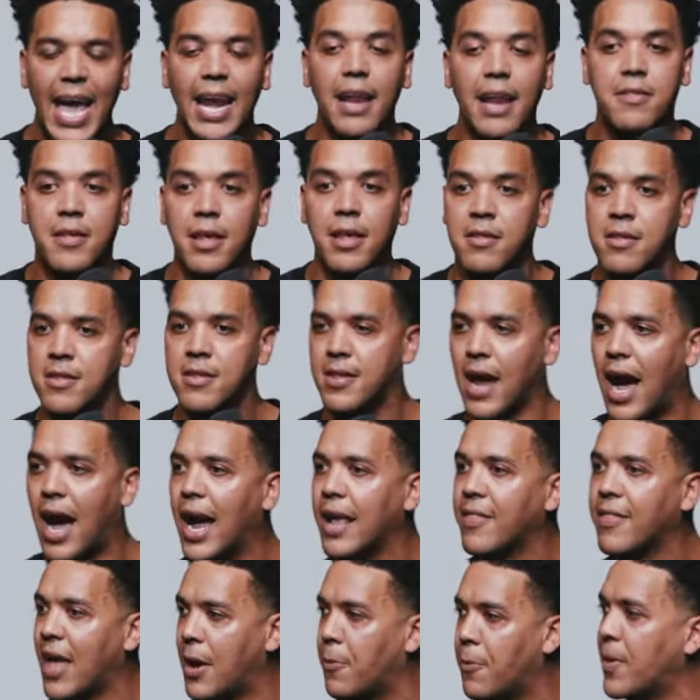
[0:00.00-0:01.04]
And it's a
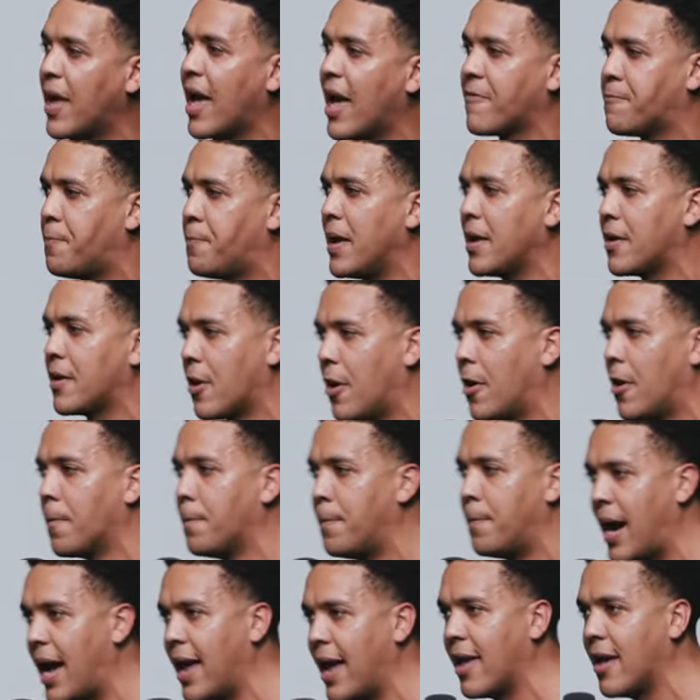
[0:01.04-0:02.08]
sign that we have been
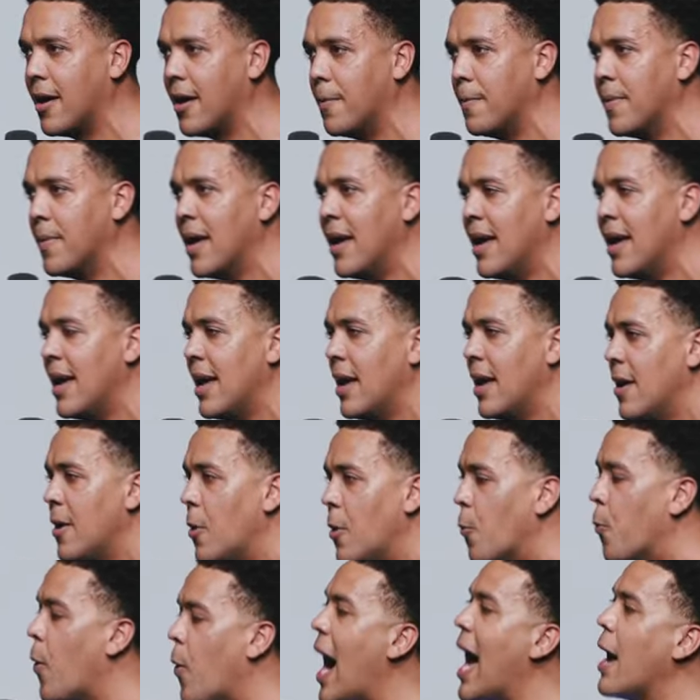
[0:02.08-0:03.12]
called by him.
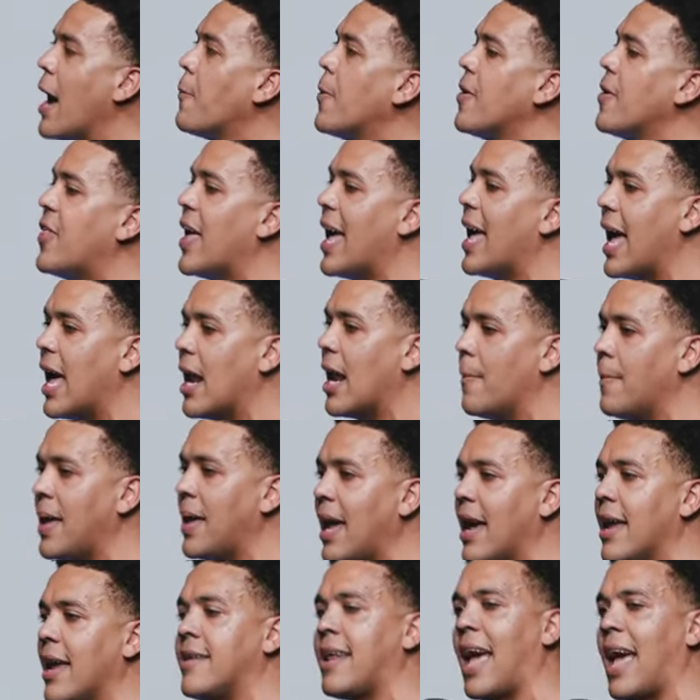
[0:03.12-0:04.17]
Why would the
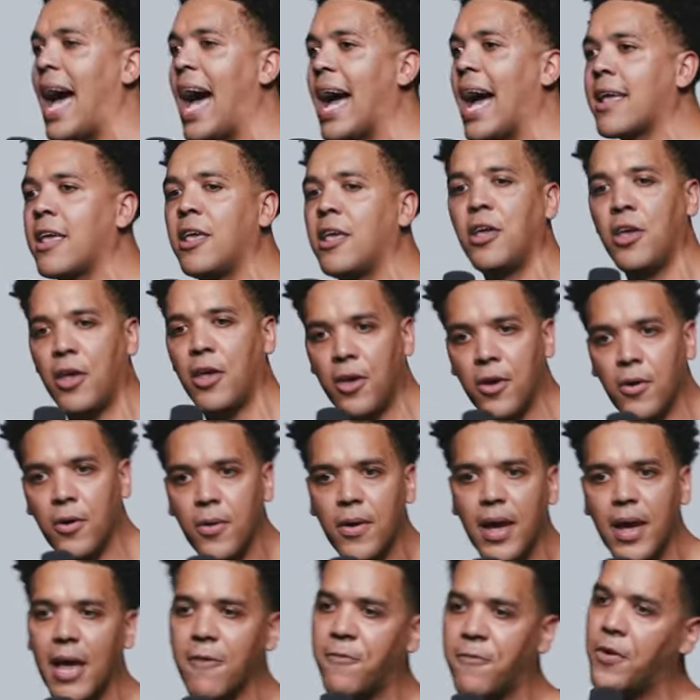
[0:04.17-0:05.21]
enemy attack
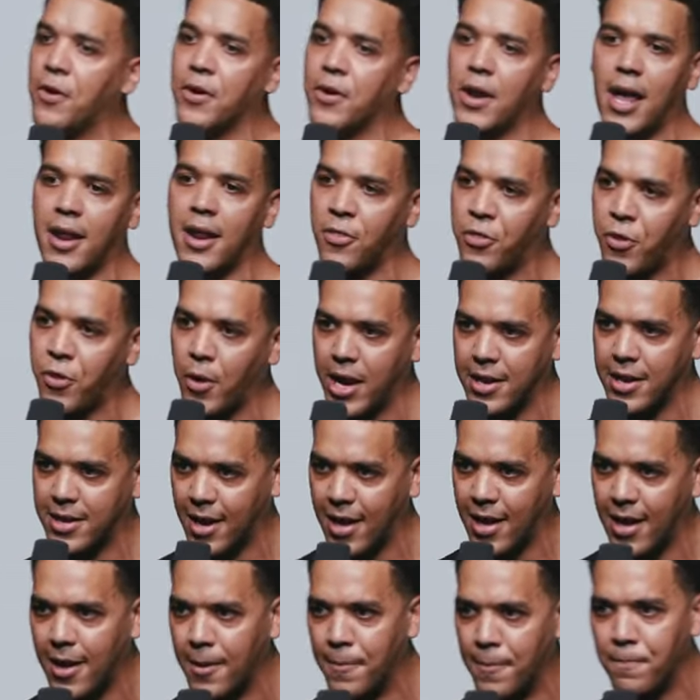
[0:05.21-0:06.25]
you if you're not a threat
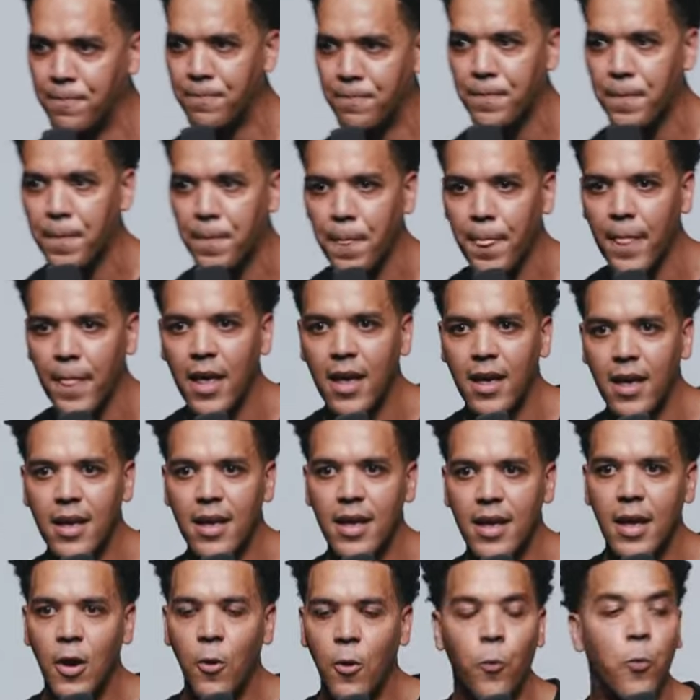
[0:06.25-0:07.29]
to him?
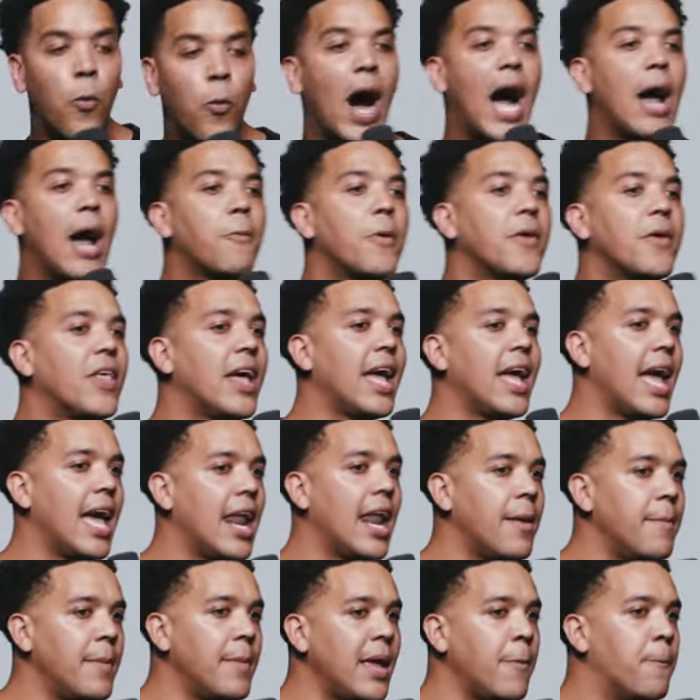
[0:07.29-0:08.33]
Why would the
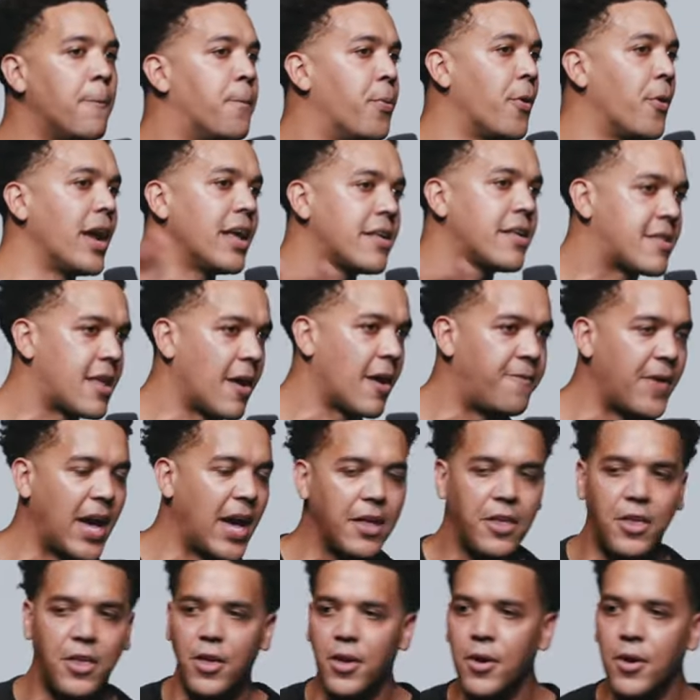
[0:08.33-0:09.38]
enemy bring stuff
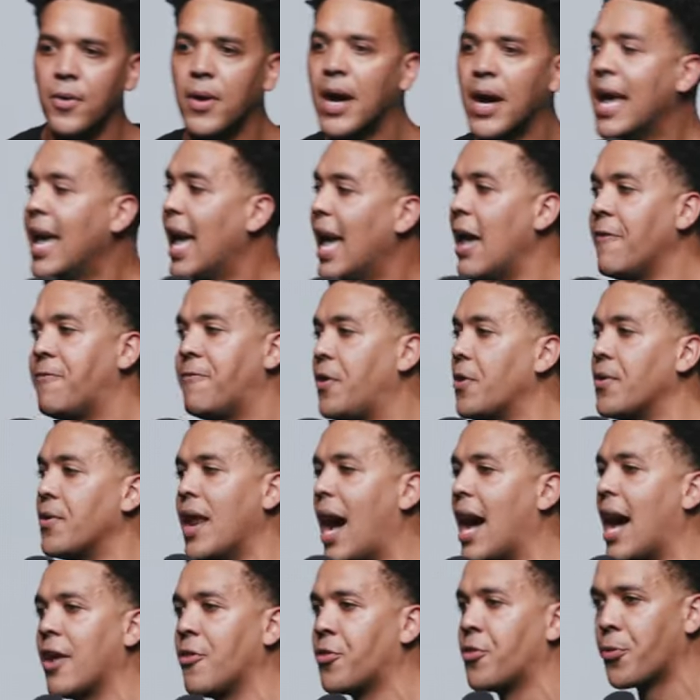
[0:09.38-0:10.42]
at you if you're
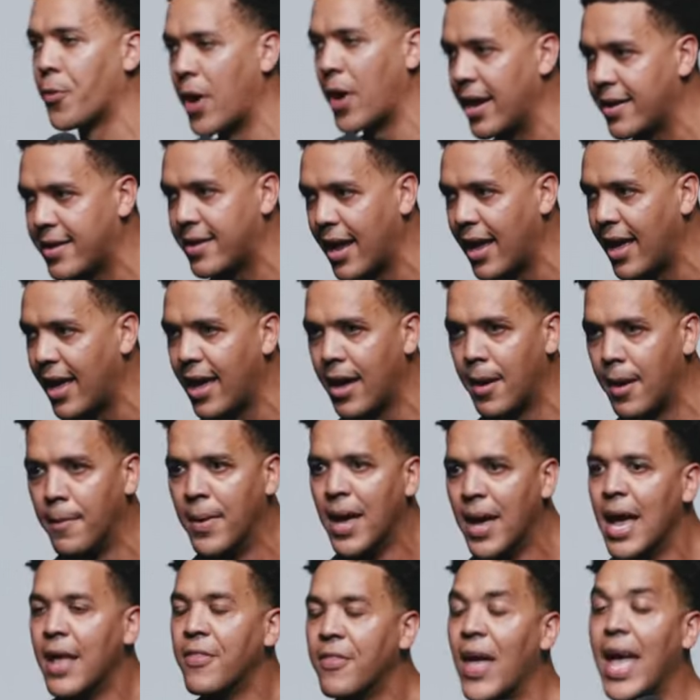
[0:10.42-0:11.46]
not a threat to him?
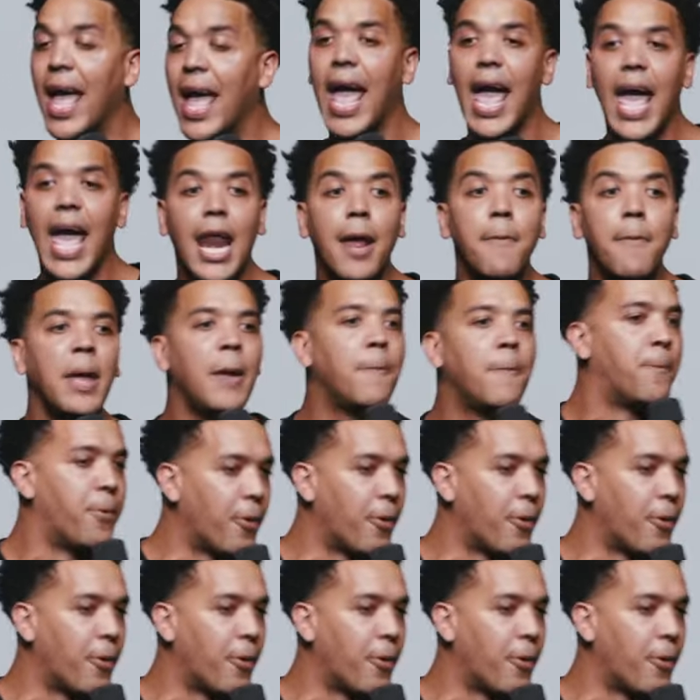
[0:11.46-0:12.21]
The enemy